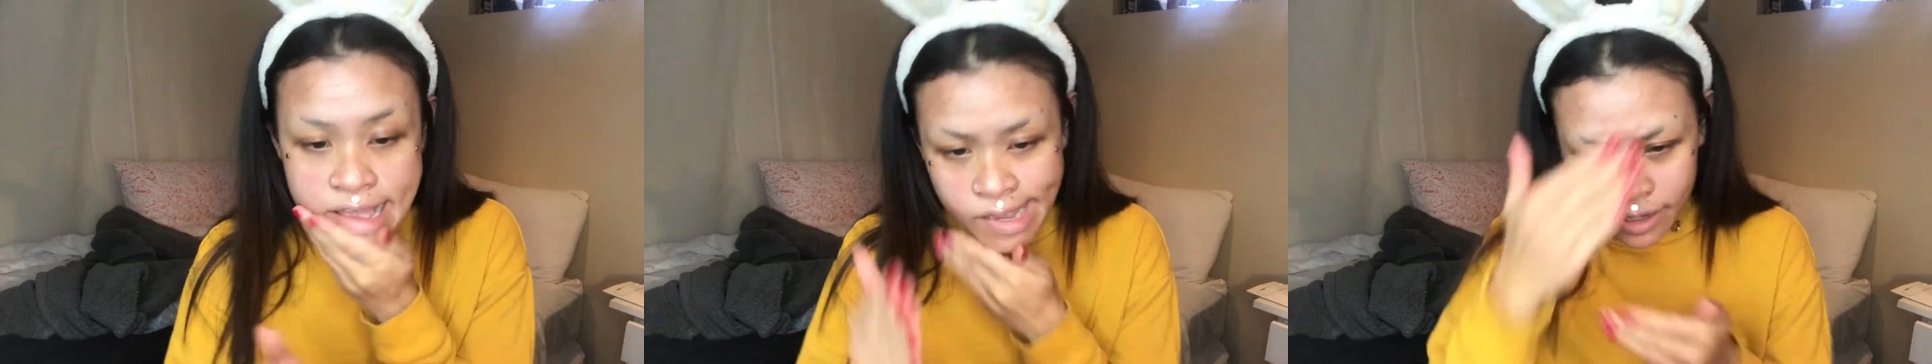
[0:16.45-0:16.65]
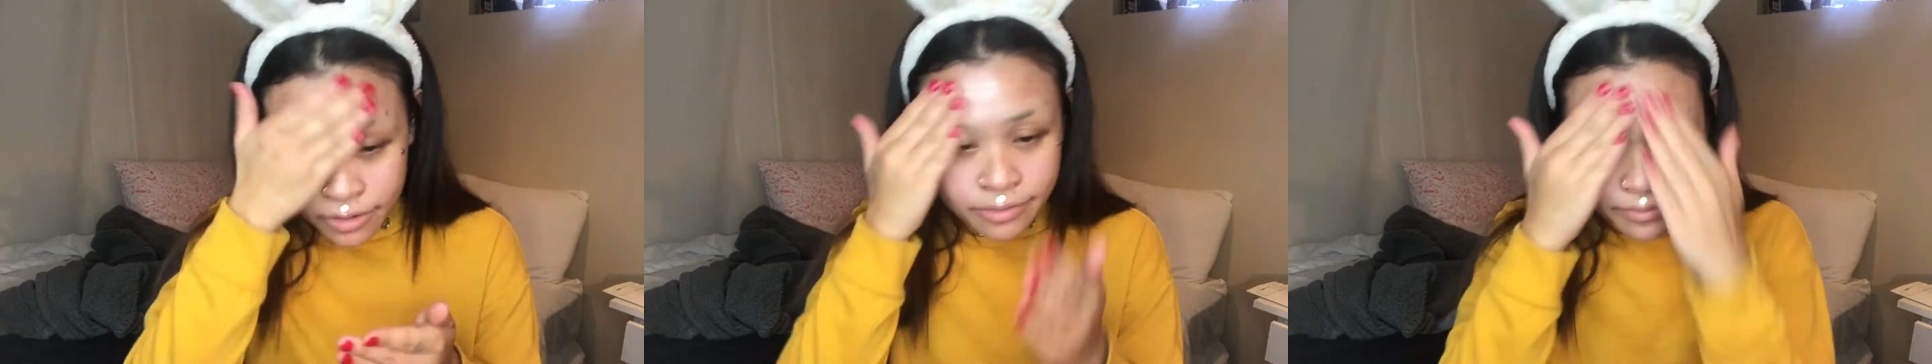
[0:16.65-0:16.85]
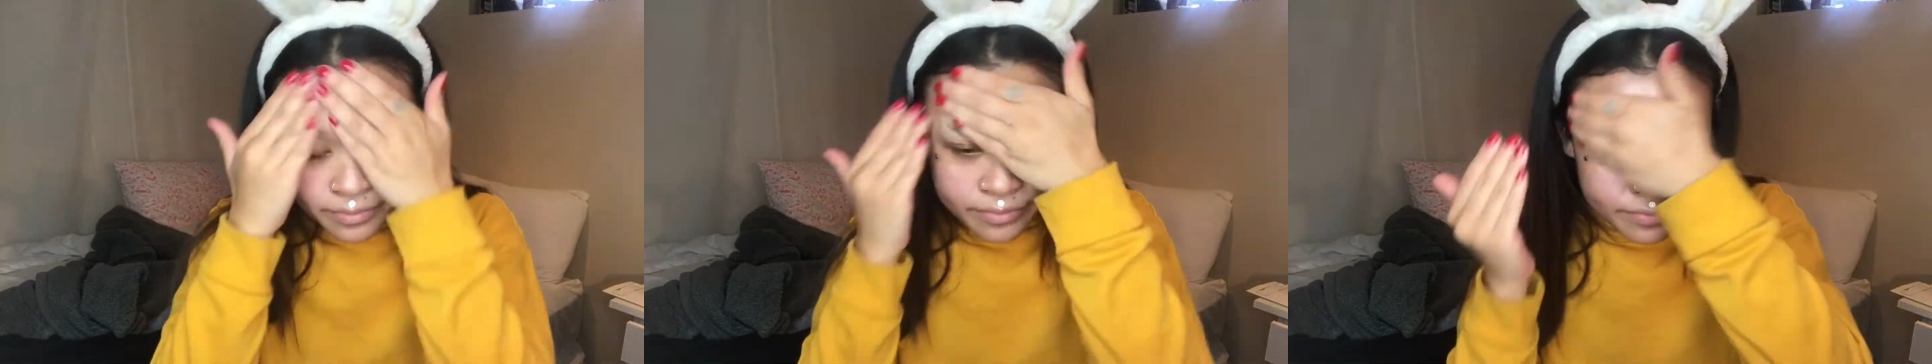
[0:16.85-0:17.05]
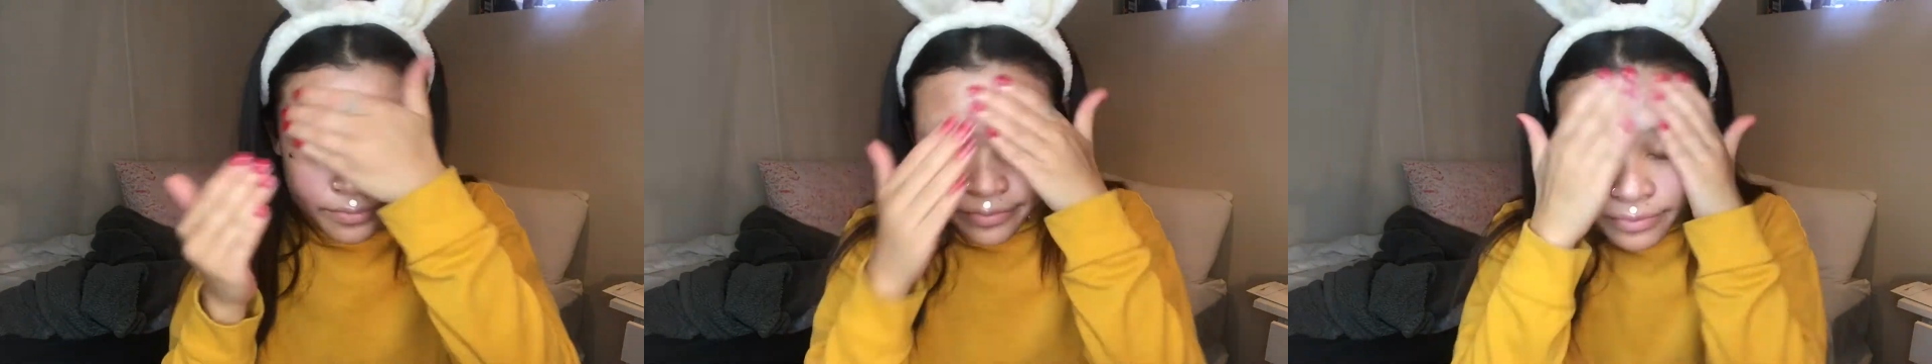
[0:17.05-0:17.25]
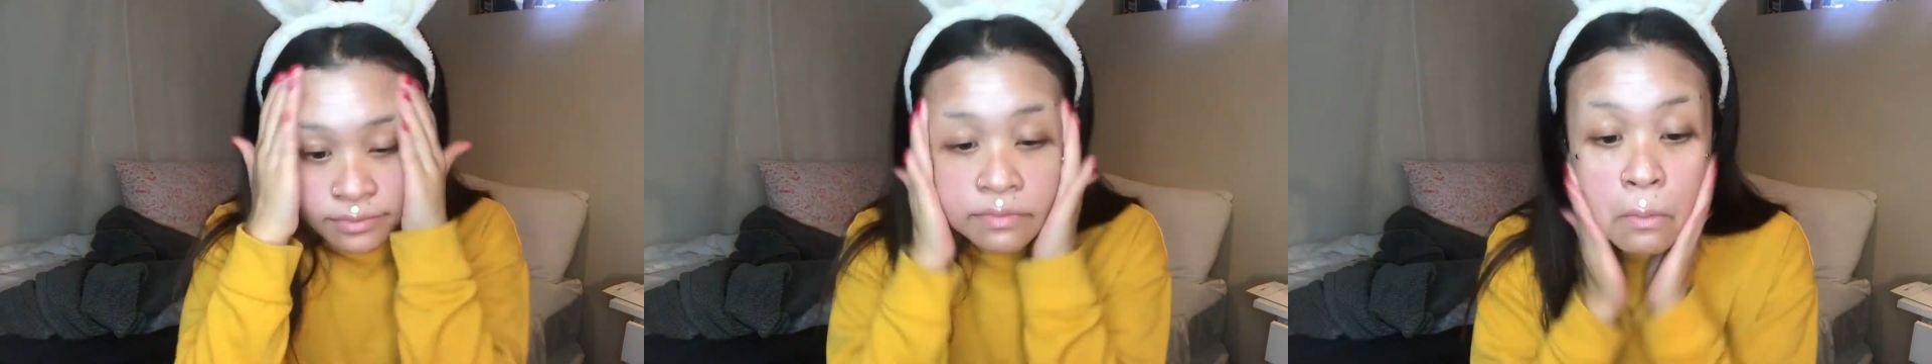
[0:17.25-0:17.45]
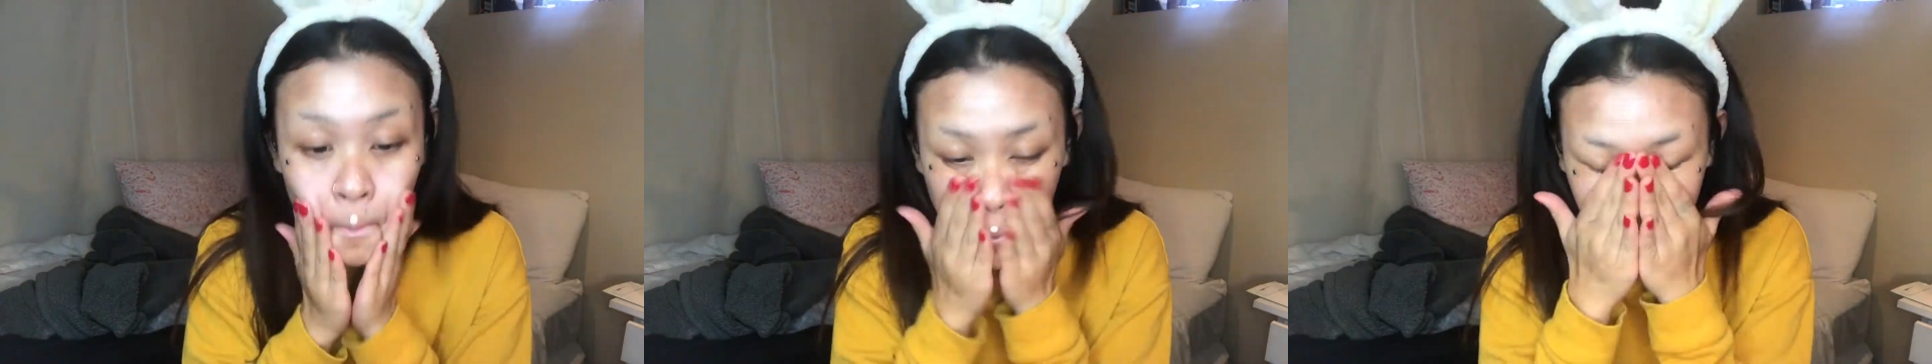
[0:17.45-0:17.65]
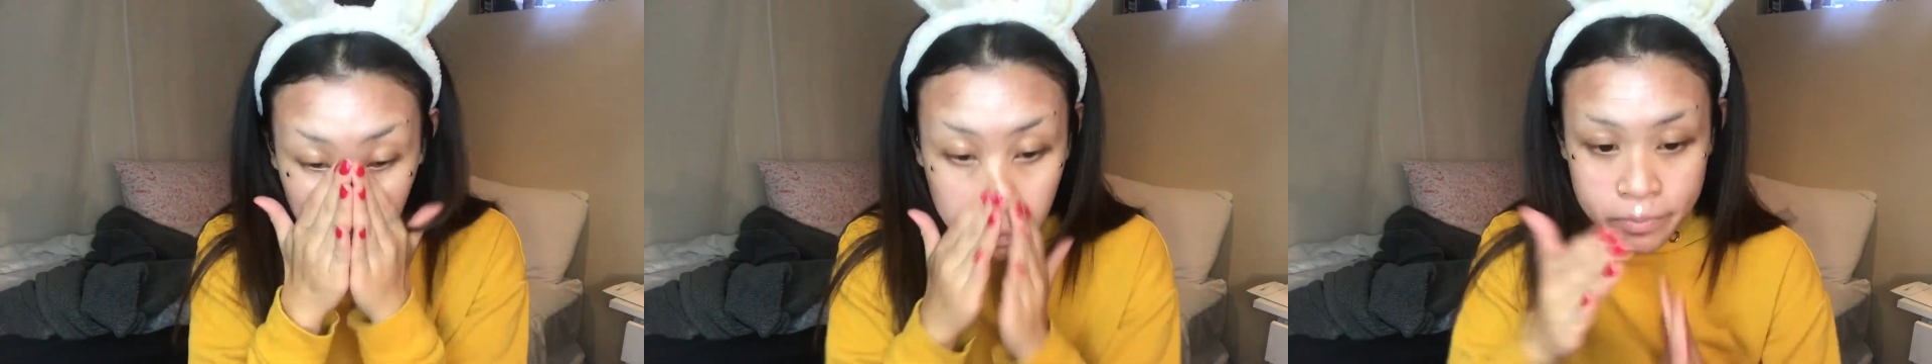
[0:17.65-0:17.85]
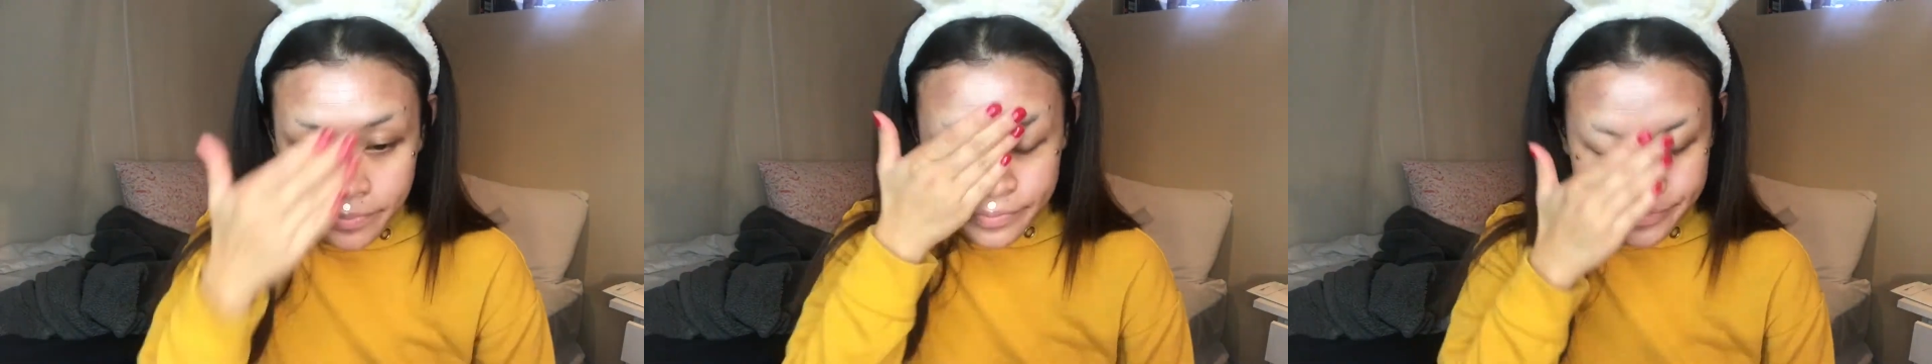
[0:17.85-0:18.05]
So first of all, I shave
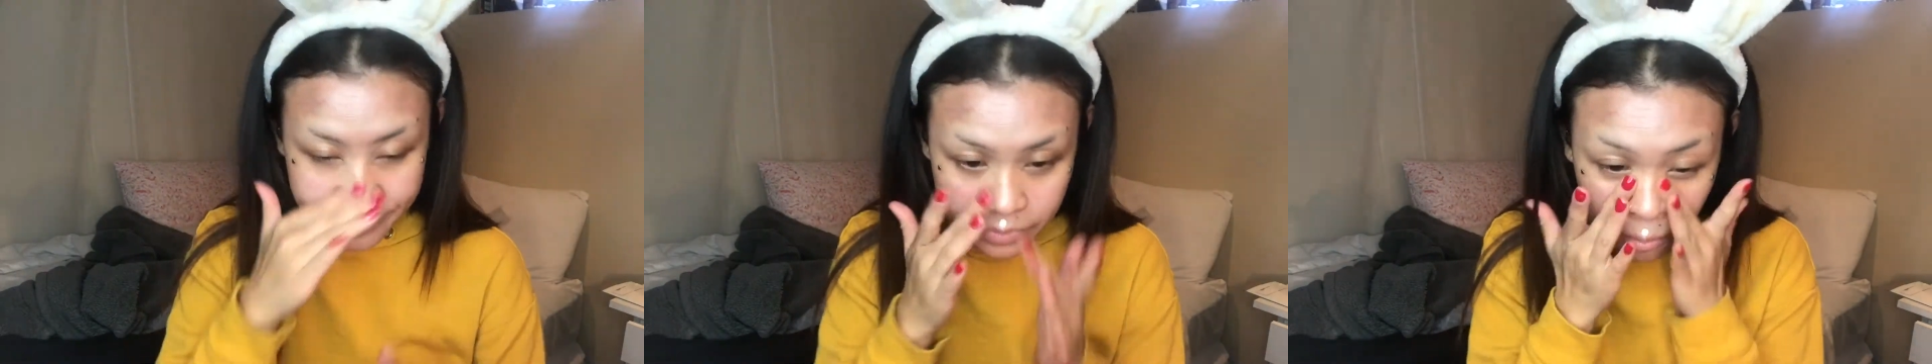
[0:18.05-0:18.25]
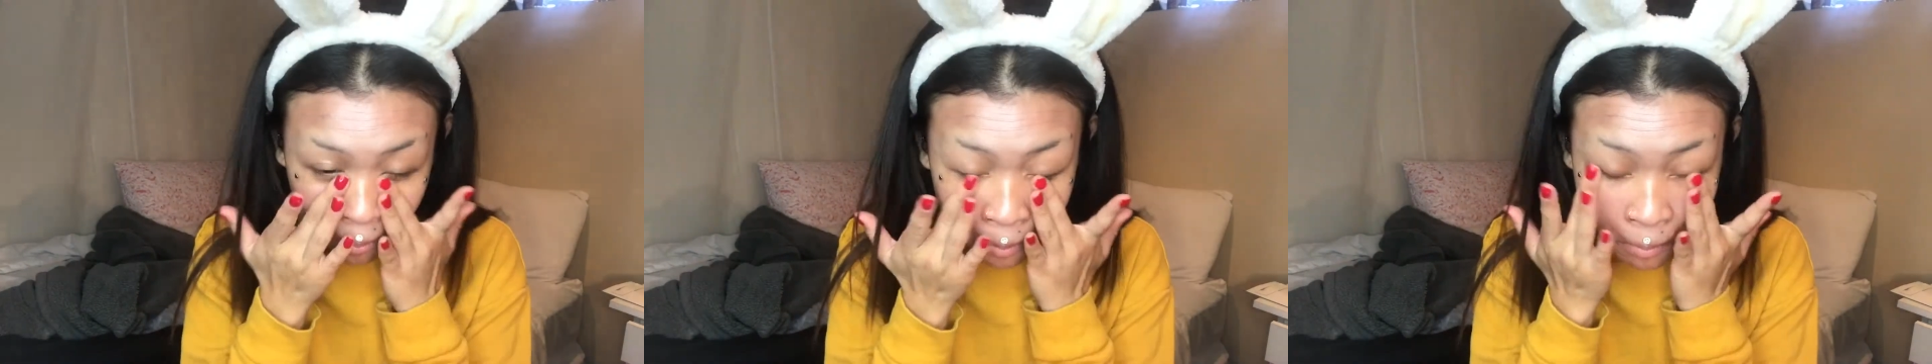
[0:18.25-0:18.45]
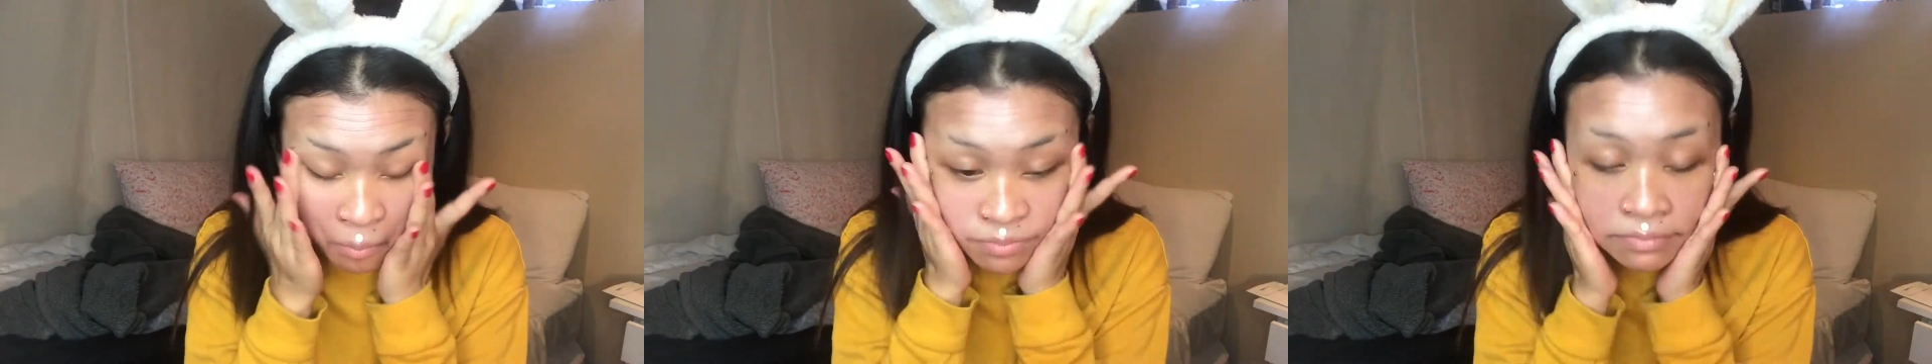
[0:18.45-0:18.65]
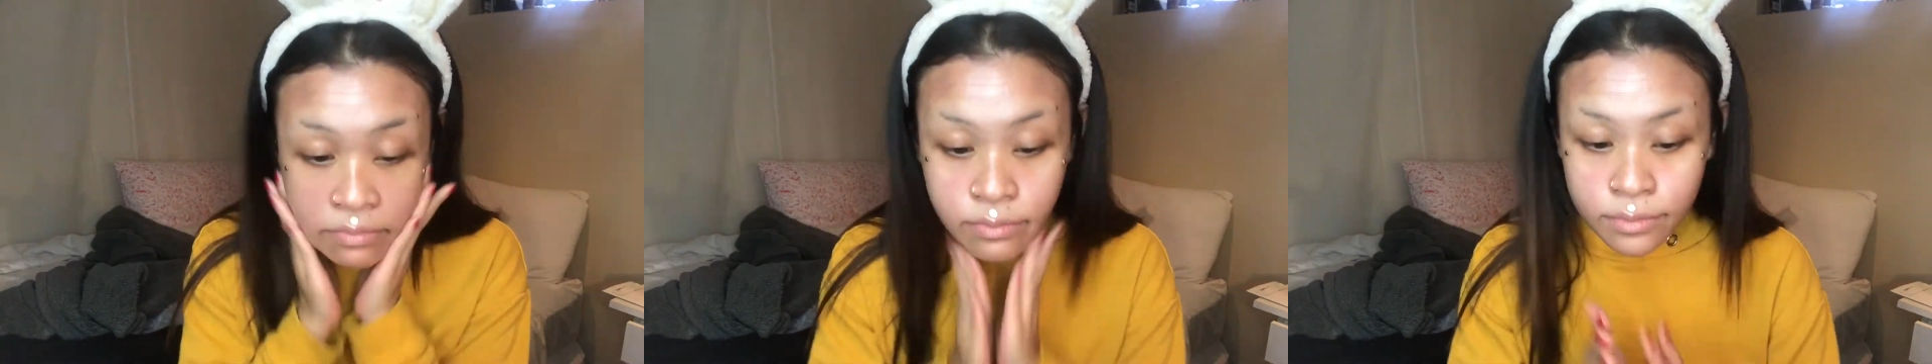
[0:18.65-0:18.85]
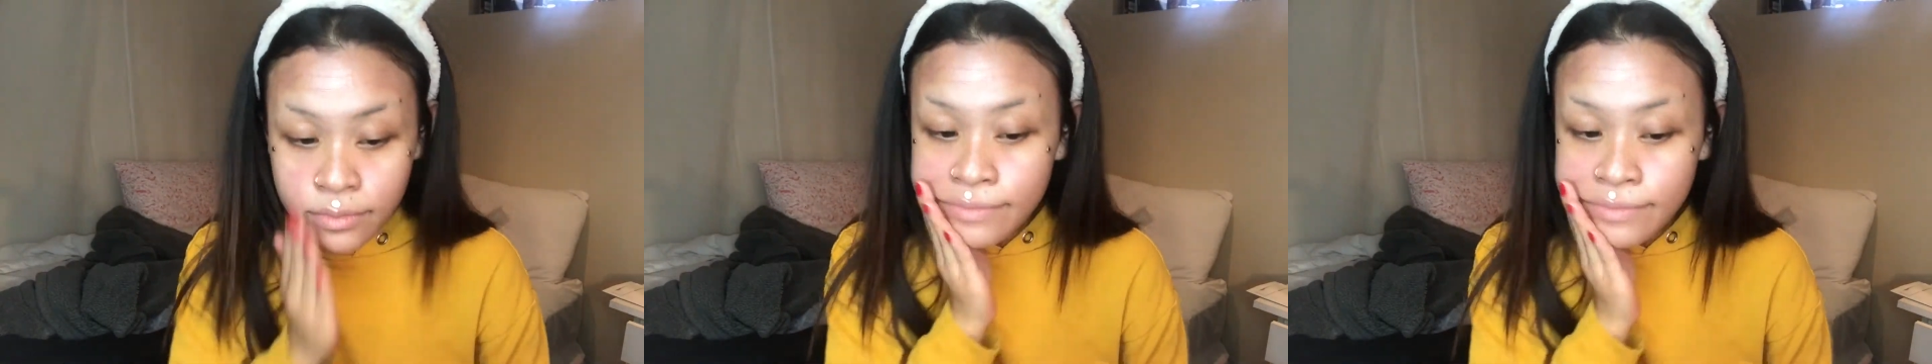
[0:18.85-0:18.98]
off my eyebrows,